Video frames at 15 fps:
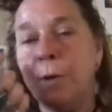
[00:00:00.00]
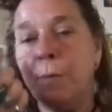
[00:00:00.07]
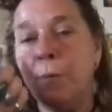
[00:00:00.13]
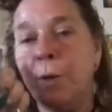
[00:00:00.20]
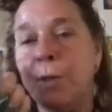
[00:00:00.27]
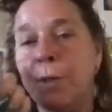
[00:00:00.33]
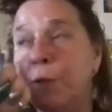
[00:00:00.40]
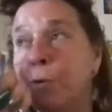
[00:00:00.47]

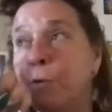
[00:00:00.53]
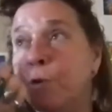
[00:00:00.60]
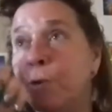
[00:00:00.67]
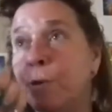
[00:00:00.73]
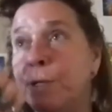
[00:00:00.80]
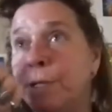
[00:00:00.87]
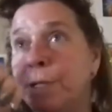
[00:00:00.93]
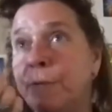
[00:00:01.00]
with new
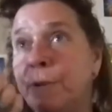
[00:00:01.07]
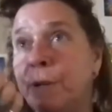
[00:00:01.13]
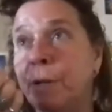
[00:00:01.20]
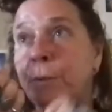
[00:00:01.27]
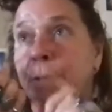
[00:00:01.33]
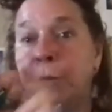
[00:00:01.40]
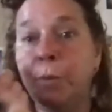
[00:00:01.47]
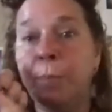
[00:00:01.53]
choices
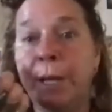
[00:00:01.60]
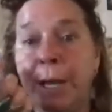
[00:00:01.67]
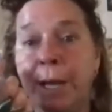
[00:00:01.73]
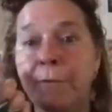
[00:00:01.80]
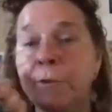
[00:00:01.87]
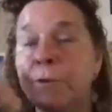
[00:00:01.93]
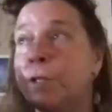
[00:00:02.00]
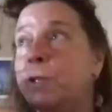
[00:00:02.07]
available, new
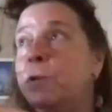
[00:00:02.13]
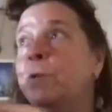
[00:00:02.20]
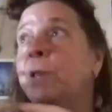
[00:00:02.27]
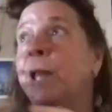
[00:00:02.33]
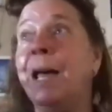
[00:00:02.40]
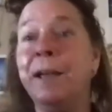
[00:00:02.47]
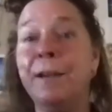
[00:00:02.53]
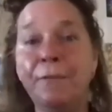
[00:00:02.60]
behaviors, and new
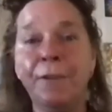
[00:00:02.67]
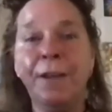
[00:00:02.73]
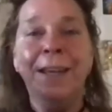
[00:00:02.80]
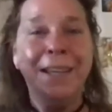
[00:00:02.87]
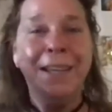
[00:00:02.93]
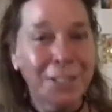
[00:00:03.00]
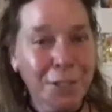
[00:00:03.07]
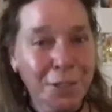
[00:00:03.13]
life
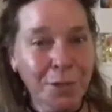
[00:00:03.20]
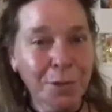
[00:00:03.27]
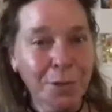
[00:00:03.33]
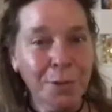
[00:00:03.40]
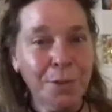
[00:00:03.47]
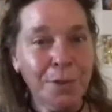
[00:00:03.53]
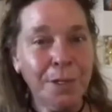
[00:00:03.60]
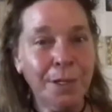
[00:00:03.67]

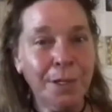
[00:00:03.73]
ensues.